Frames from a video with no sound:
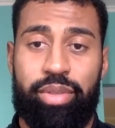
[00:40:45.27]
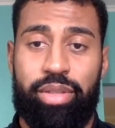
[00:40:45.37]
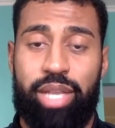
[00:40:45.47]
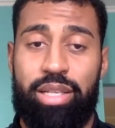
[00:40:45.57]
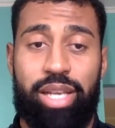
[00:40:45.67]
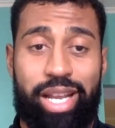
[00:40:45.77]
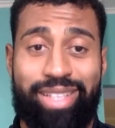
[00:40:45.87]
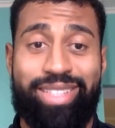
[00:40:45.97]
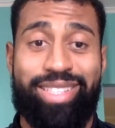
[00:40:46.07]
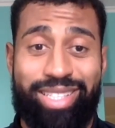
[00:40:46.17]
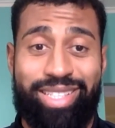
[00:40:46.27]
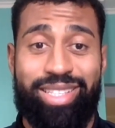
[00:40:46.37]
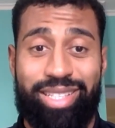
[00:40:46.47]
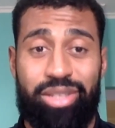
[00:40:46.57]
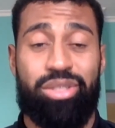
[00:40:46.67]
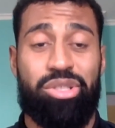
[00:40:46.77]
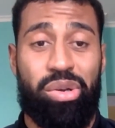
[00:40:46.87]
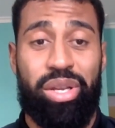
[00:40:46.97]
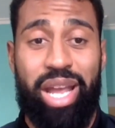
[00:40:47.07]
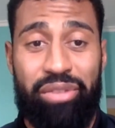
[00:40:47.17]
That consistency to show
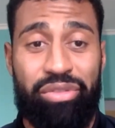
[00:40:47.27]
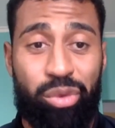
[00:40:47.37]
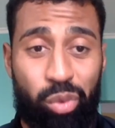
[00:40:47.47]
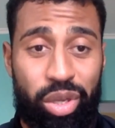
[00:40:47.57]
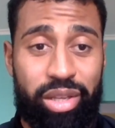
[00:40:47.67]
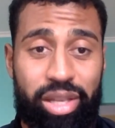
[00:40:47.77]
it every week,